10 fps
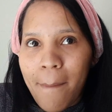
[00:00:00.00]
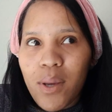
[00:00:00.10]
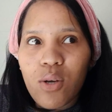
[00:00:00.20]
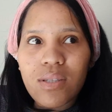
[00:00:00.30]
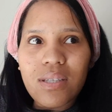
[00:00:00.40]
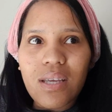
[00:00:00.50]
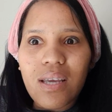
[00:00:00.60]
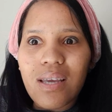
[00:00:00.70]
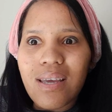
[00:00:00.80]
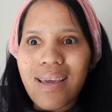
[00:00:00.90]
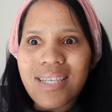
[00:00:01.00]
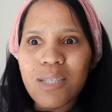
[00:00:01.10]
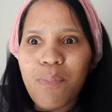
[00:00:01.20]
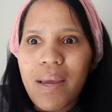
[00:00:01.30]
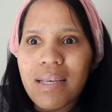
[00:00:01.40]
Because
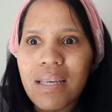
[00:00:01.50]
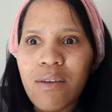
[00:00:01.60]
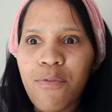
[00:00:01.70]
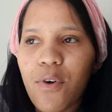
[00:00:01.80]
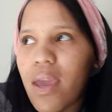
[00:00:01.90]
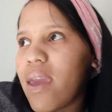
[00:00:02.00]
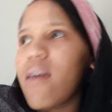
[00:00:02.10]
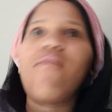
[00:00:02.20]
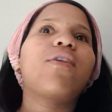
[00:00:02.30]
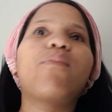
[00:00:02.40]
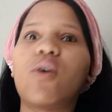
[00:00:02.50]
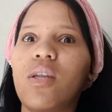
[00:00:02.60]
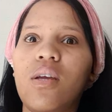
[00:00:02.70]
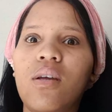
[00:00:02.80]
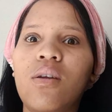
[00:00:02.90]
expecting for
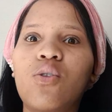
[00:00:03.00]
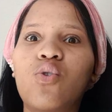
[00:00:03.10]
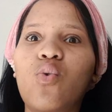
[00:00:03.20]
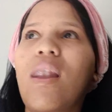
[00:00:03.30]
everybody to